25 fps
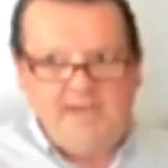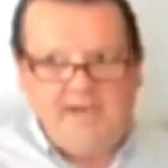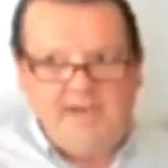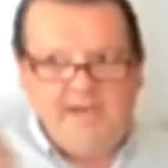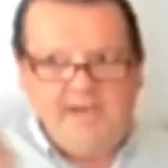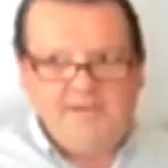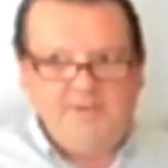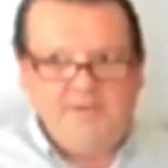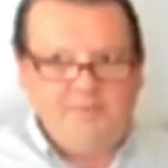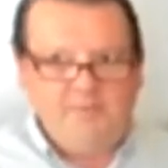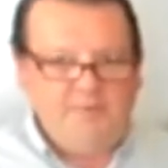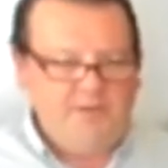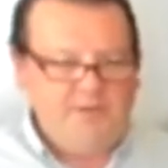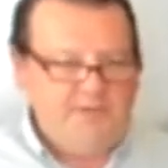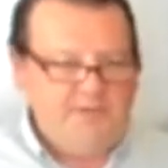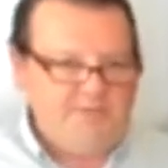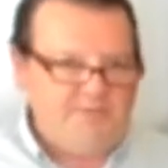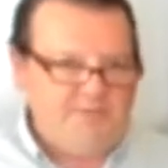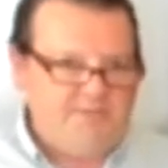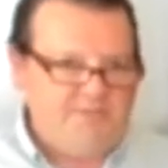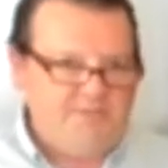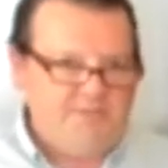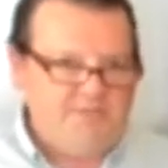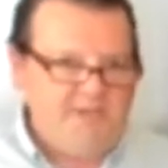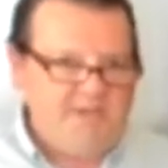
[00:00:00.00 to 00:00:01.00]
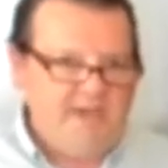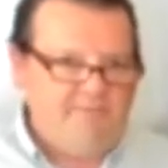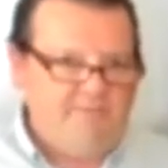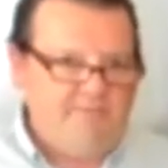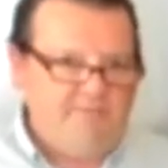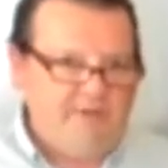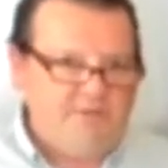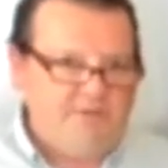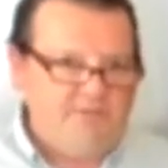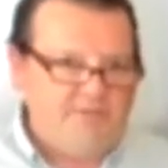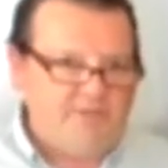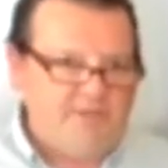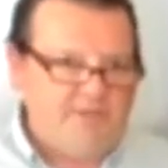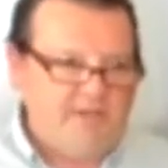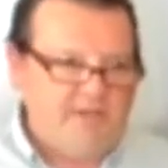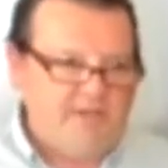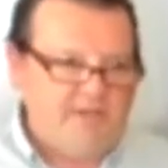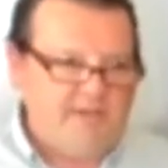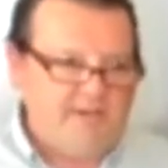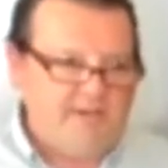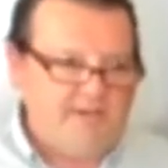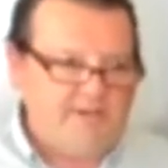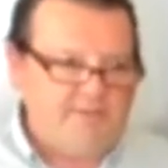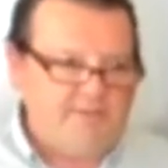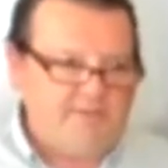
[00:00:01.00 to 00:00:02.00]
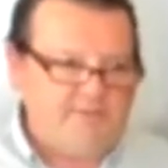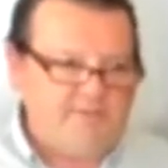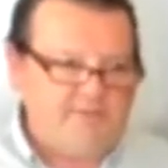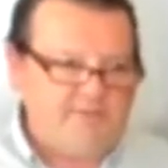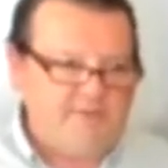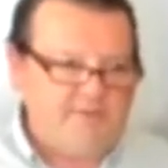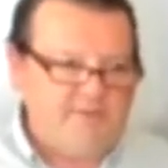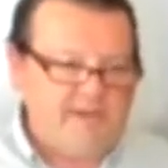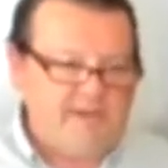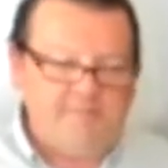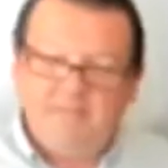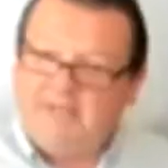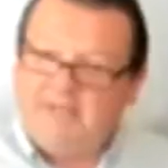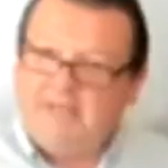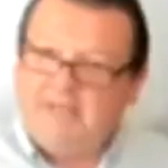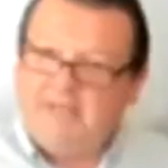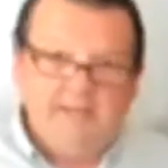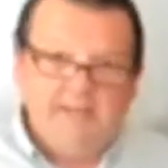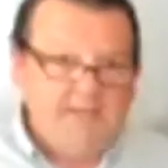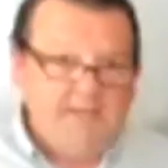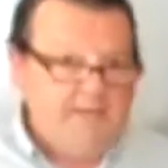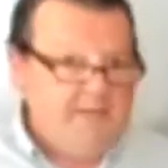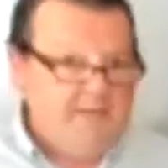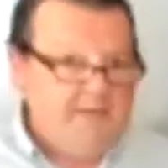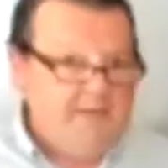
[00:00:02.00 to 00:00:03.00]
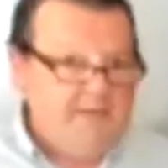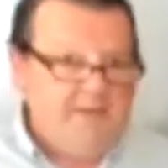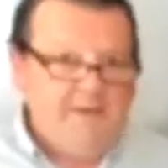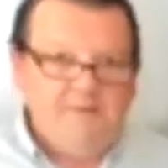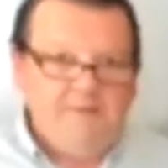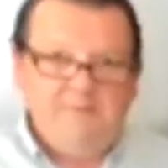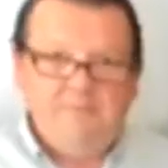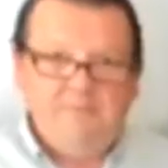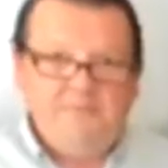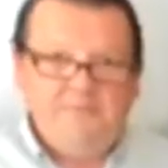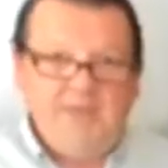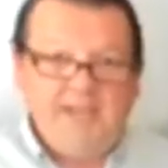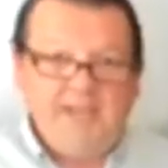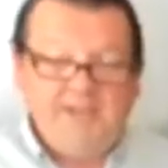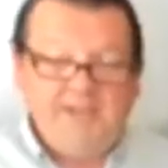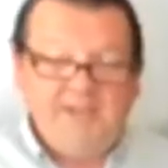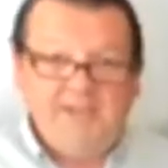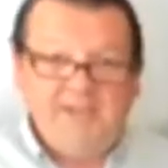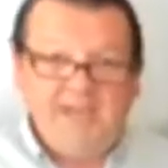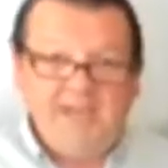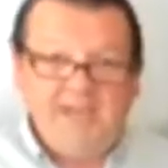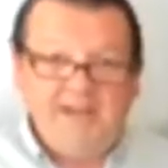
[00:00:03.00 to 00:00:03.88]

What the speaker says: don't want to use the chat function on here. So thank you again,